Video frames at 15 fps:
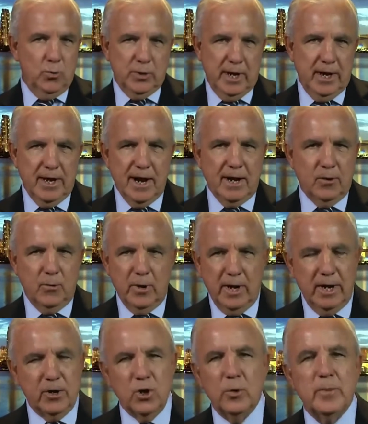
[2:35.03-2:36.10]
got
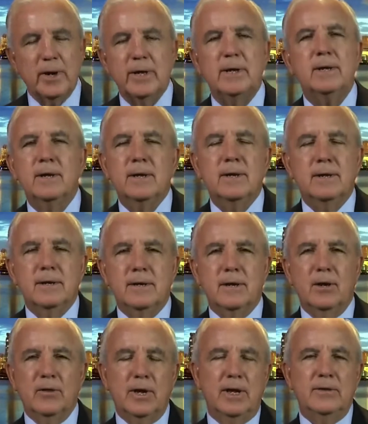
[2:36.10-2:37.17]
away. Nobody,
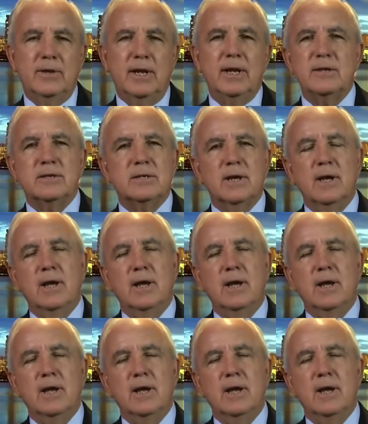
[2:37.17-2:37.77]
they didn't.